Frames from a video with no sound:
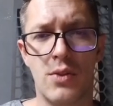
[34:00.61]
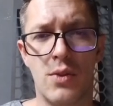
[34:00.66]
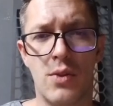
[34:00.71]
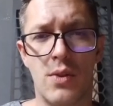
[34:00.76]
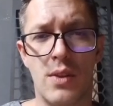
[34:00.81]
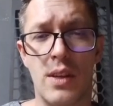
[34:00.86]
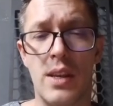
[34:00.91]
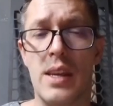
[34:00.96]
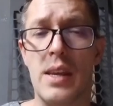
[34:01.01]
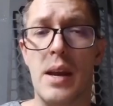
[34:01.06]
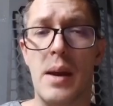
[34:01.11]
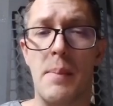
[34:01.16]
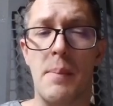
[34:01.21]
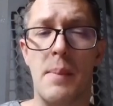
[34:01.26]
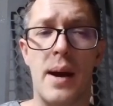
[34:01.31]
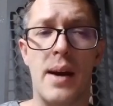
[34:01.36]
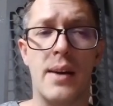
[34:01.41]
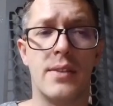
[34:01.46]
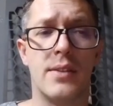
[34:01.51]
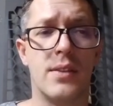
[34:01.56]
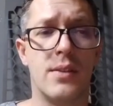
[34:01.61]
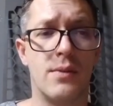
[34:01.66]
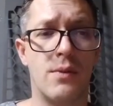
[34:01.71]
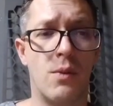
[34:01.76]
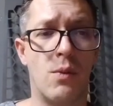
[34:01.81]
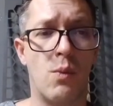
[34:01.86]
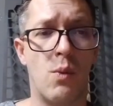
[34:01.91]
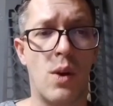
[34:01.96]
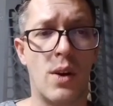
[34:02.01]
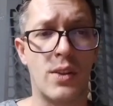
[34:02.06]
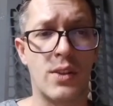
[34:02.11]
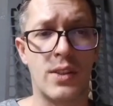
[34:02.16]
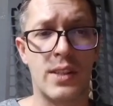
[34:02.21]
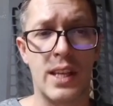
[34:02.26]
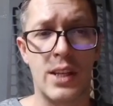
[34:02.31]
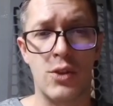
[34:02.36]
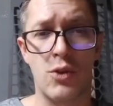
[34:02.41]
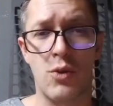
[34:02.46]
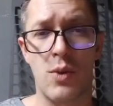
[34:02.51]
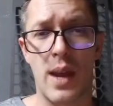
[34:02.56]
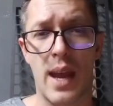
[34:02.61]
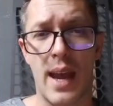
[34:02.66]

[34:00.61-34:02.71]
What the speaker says: to the amount of watts that you